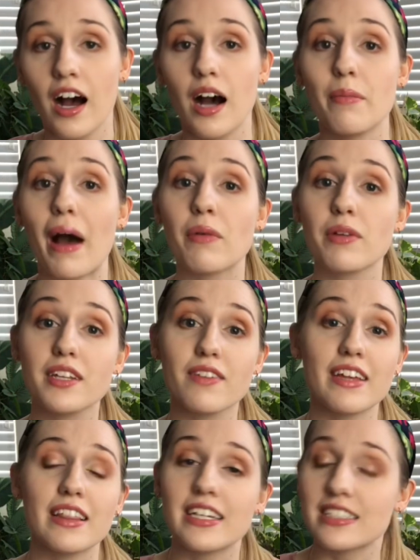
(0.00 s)
Um, I will
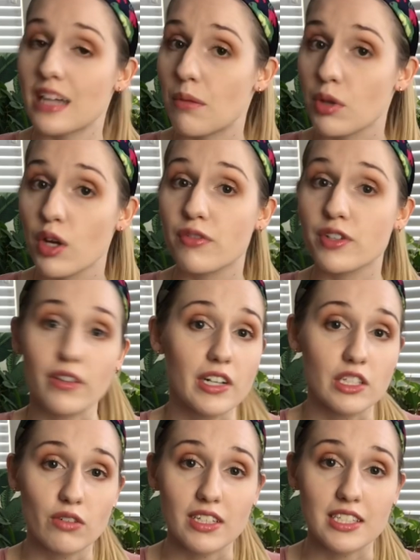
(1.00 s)
leave a link down below if you're
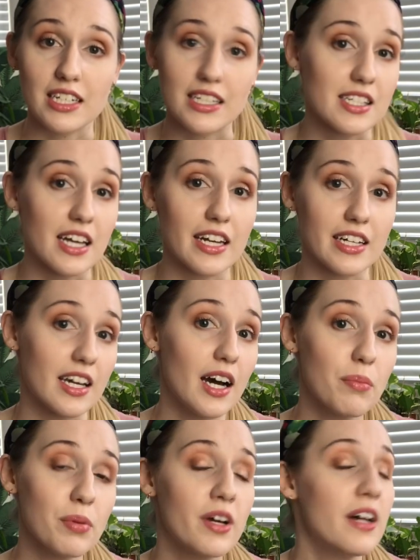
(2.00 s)
interested in signing
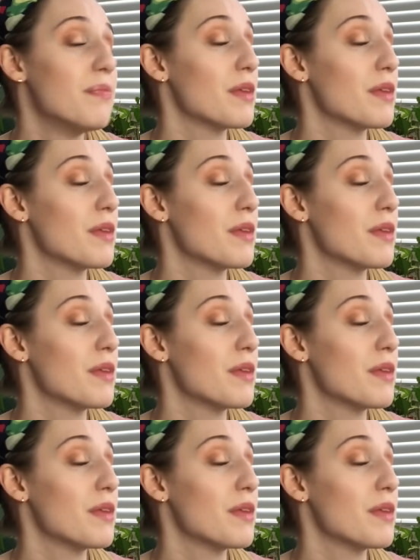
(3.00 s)
up.